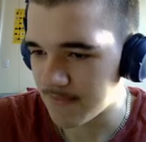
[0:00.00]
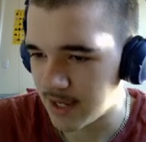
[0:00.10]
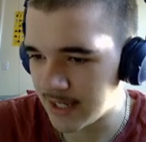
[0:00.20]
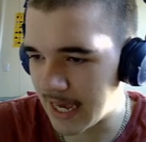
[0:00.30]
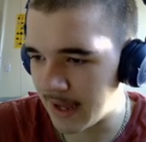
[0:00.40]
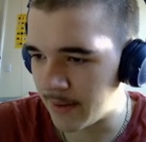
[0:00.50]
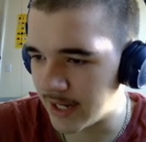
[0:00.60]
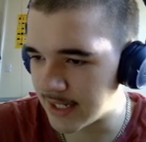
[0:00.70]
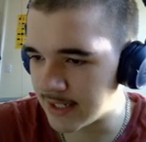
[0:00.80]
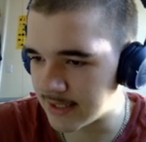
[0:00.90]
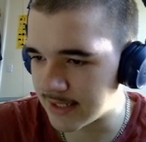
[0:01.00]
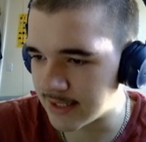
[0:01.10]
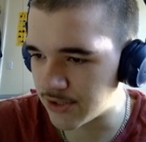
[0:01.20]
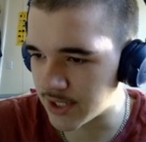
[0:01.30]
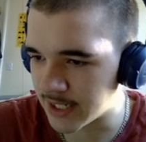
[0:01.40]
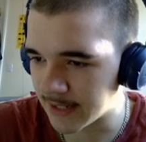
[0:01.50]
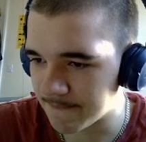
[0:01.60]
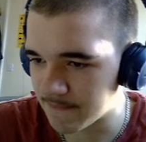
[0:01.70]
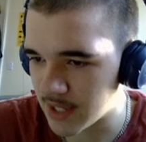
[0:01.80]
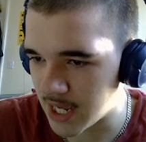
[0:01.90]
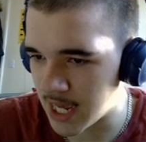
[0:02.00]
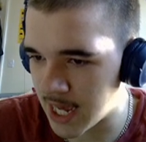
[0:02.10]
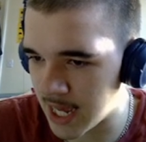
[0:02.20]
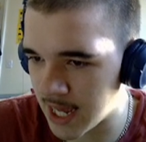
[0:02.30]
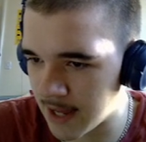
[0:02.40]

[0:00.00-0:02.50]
yeah, anyway, it's interesting. I'll